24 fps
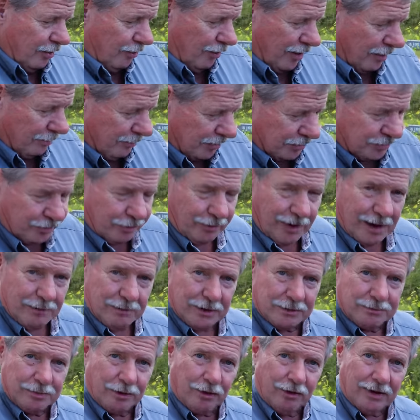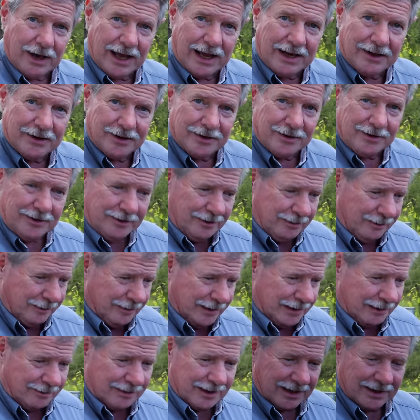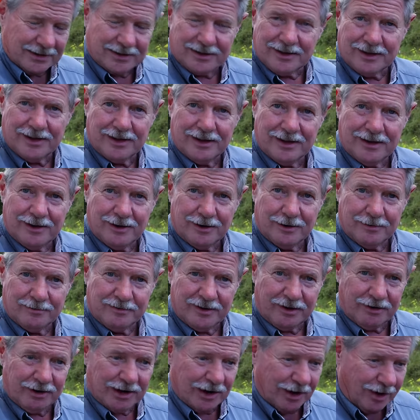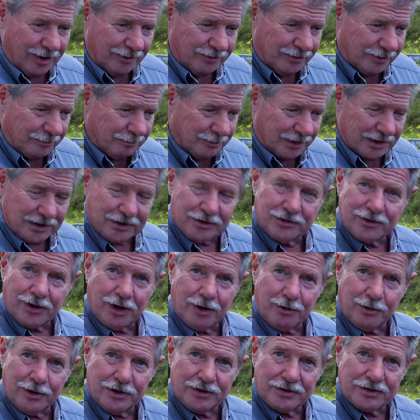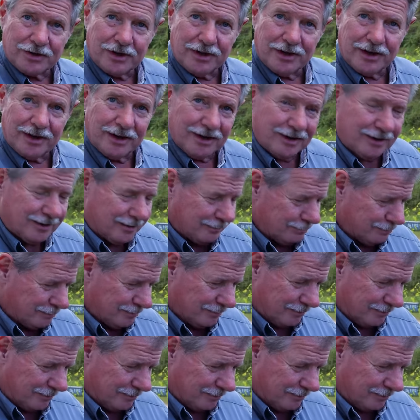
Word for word: We have Mr. Robert Bolander. We don't get to hear him very often, but he's always in there.